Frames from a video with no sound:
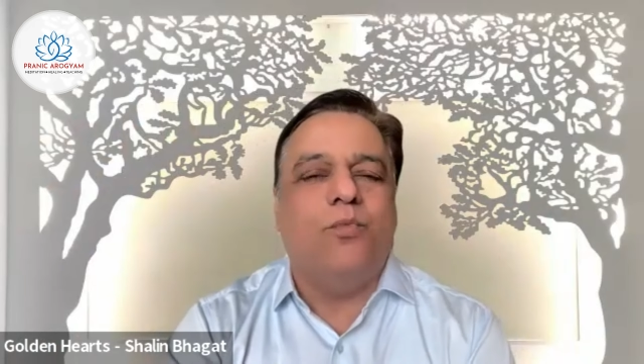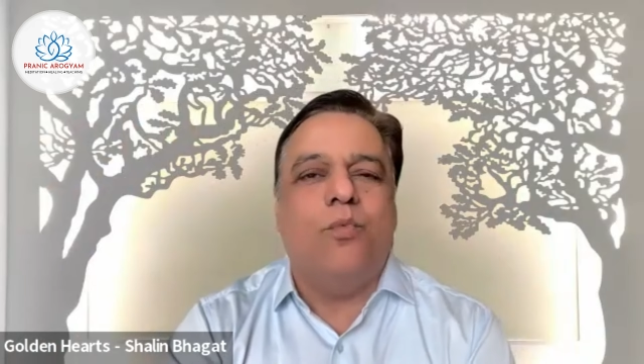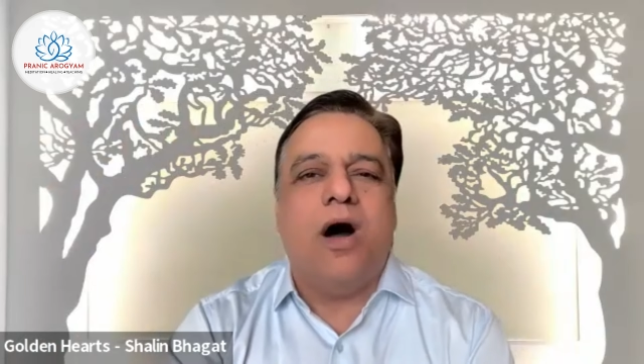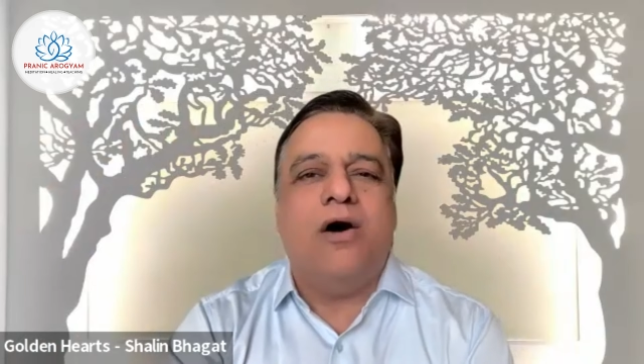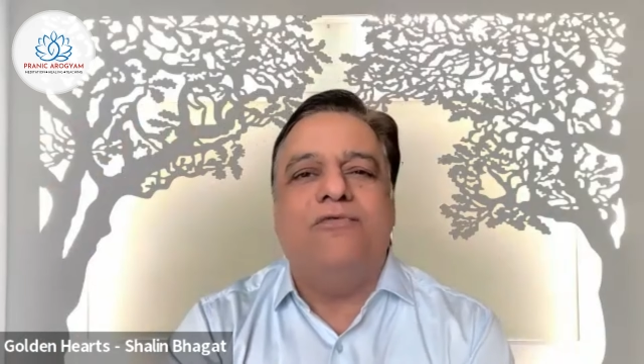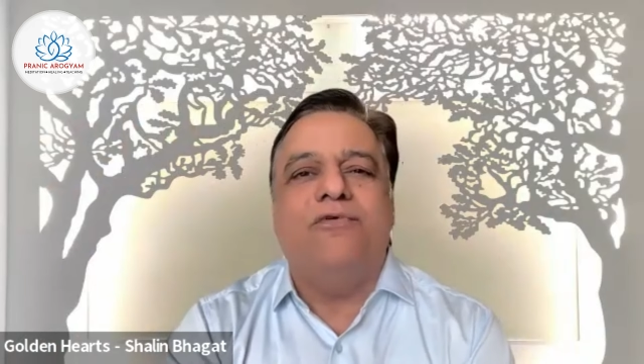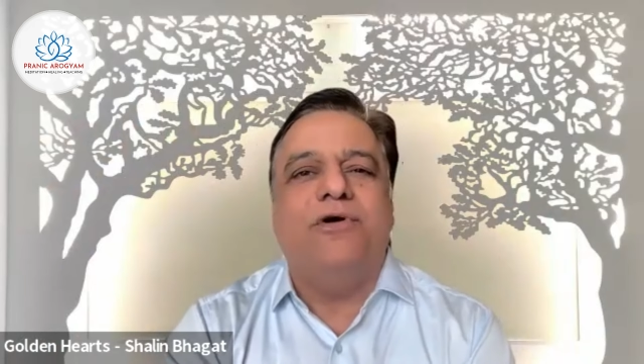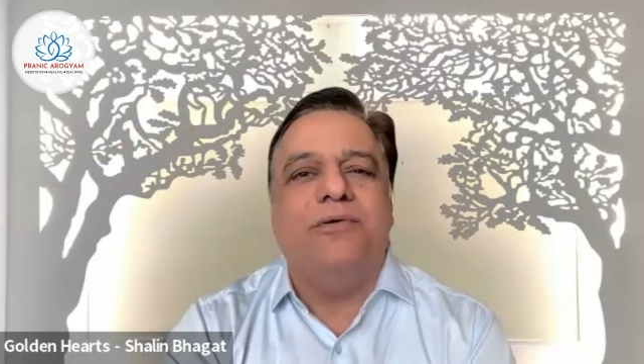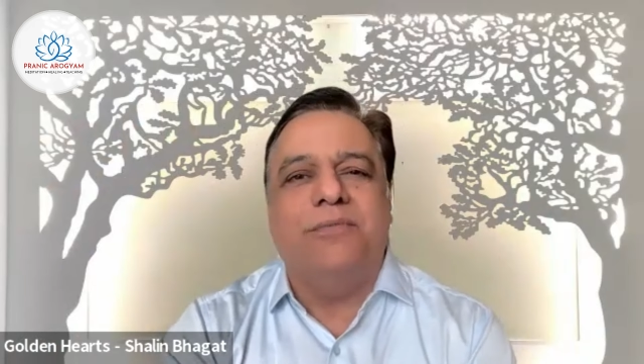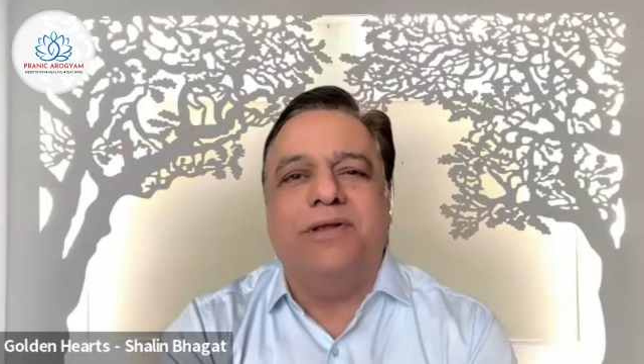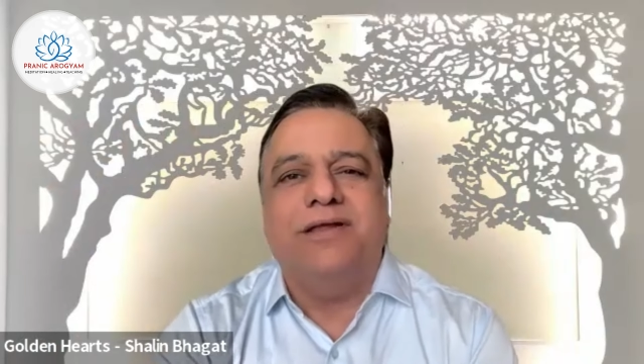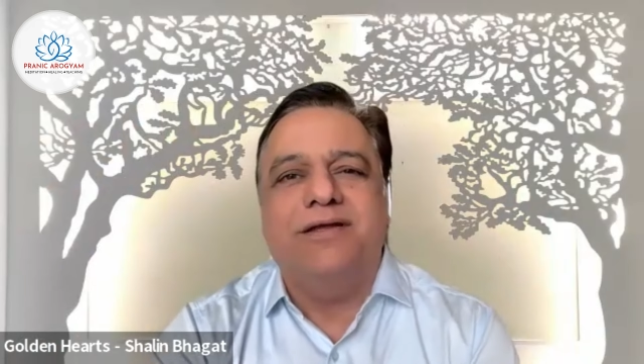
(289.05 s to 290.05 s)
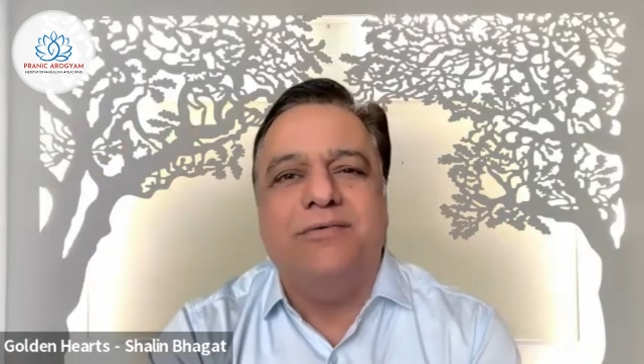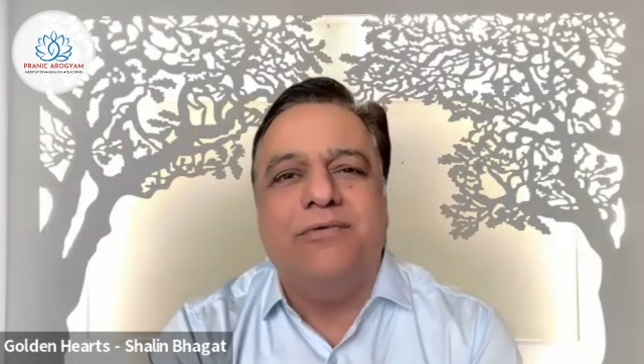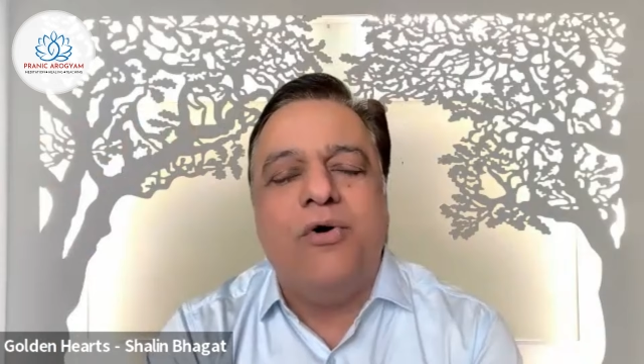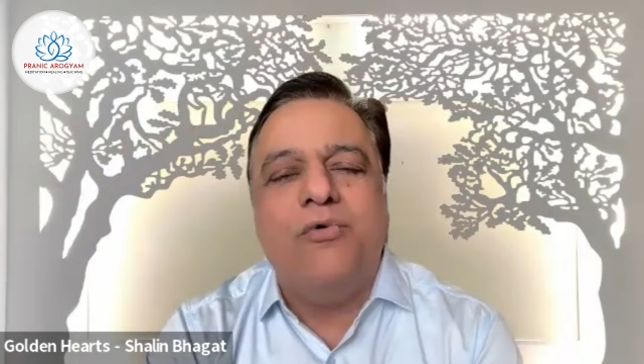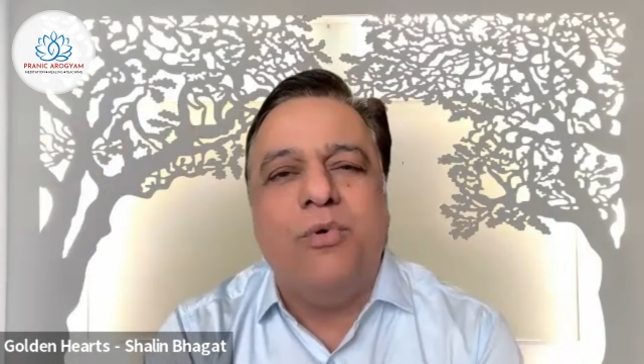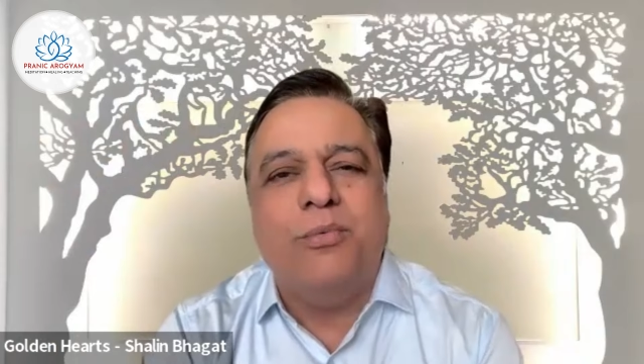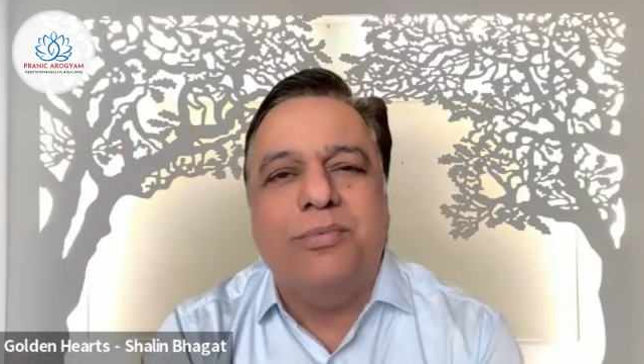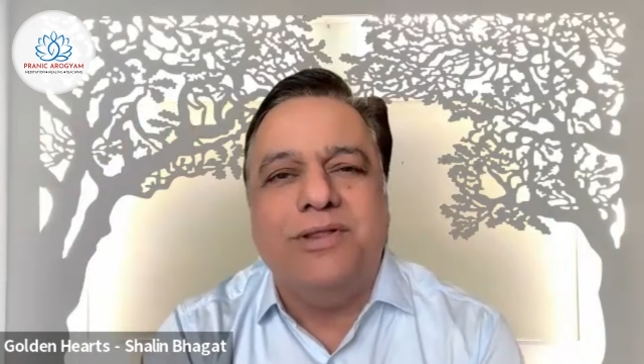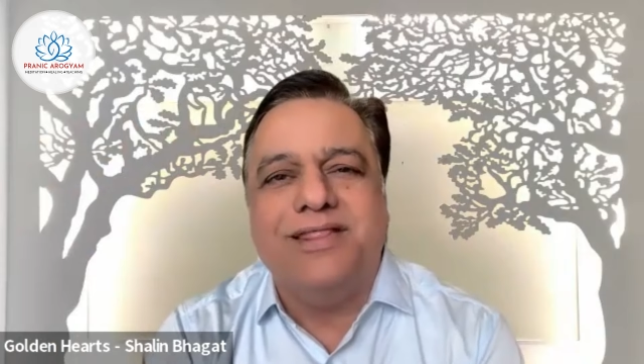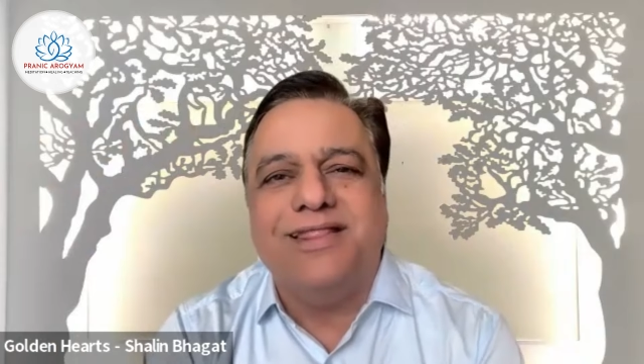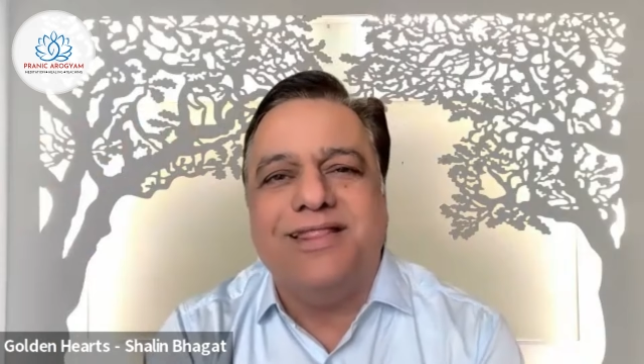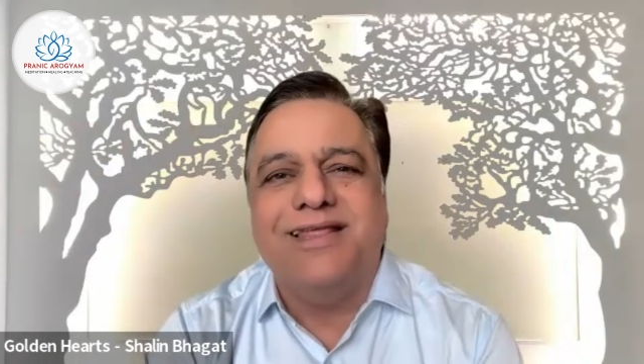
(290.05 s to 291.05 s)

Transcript: wow for me, wow moment.